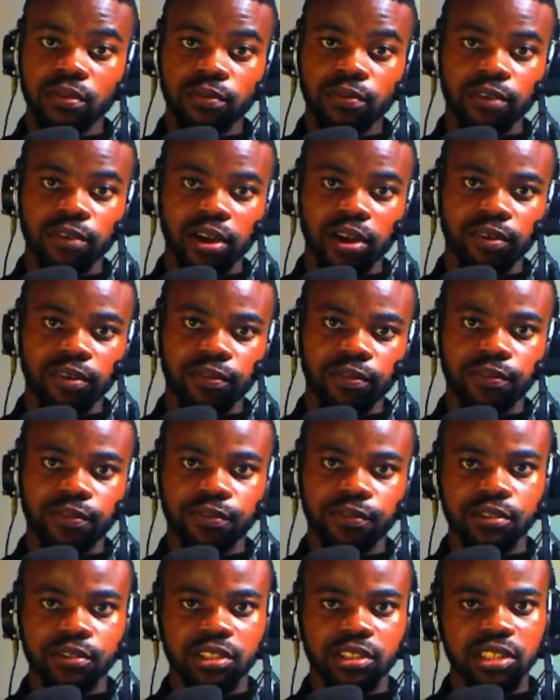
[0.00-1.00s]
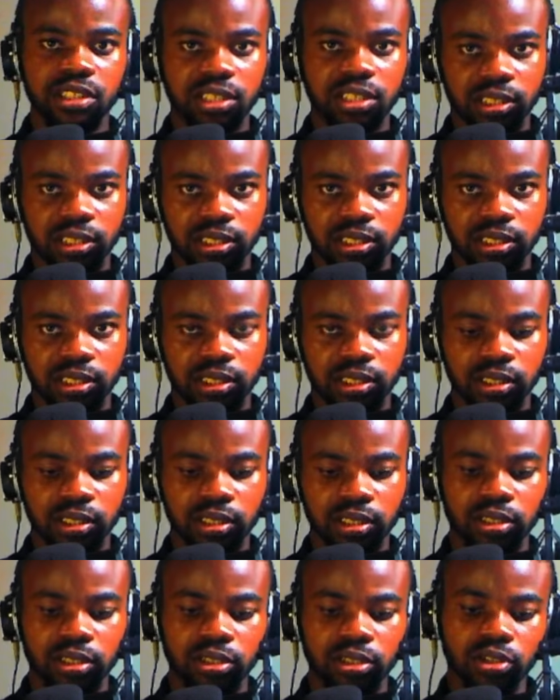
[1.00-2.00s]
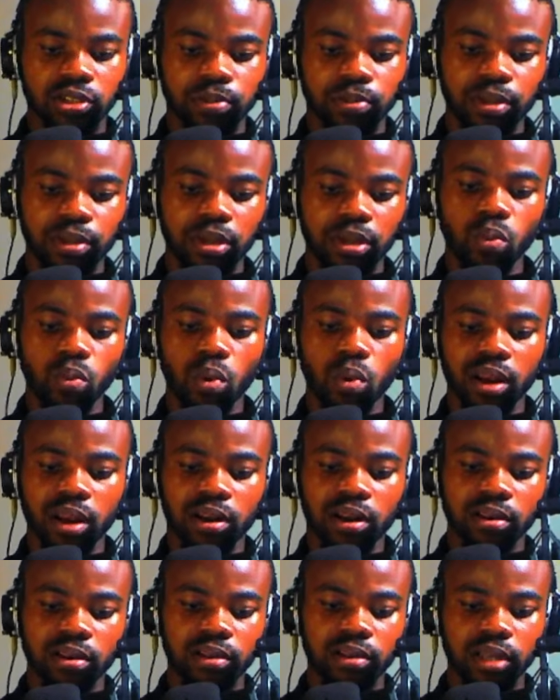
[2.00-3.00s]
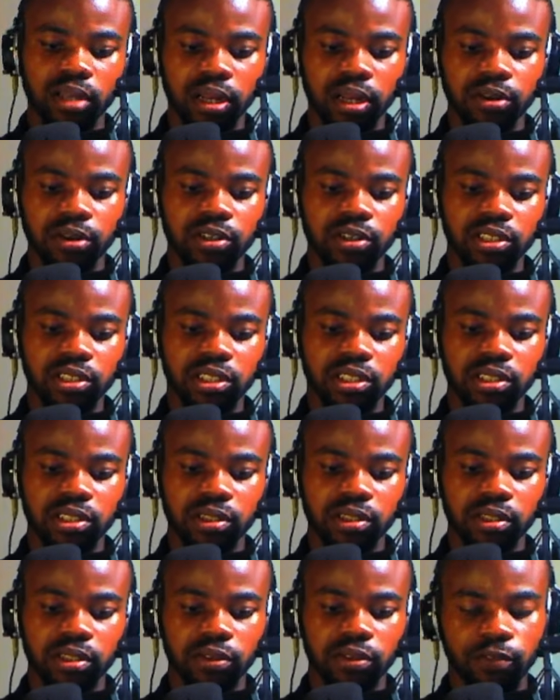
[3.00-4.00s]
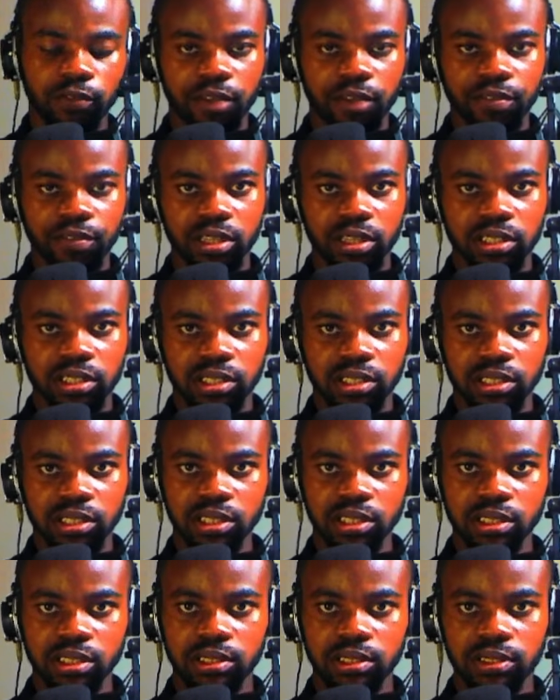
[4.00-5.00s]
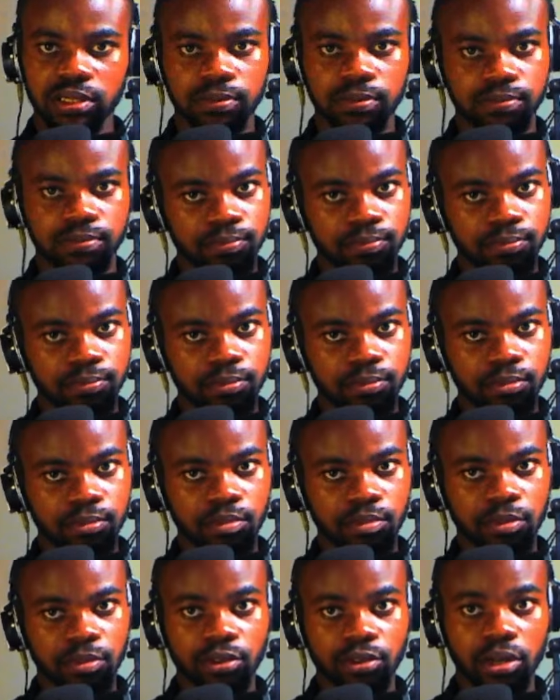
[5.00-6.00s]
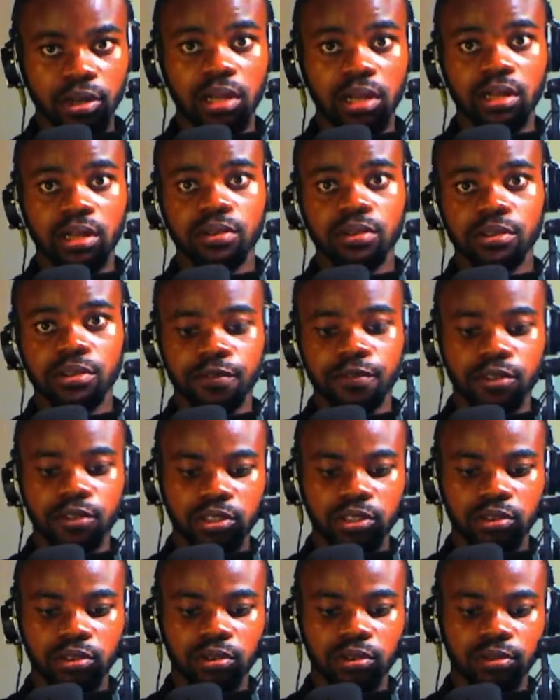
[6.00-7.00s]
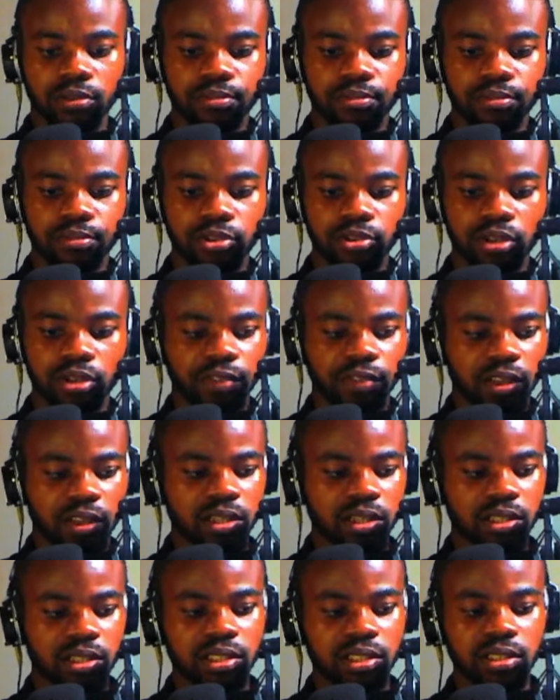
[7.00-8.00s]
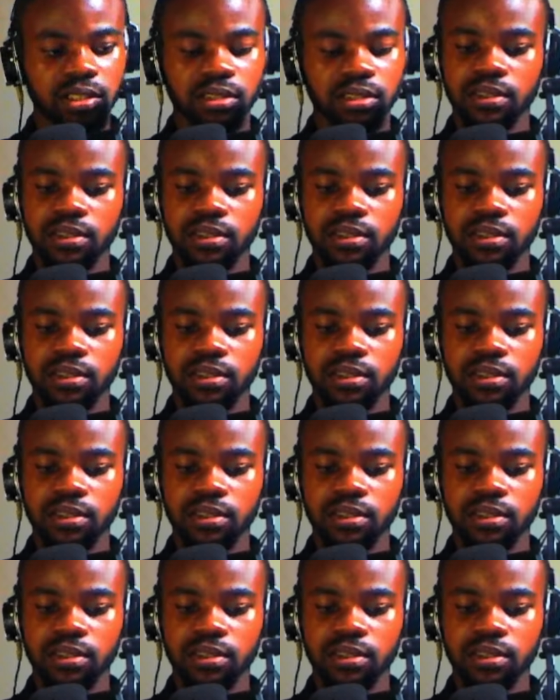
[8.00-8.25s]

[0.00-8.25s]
5, 6. So he played 1, then he grazed the 5 against the 6 before he landed on the 4th chord. So after this,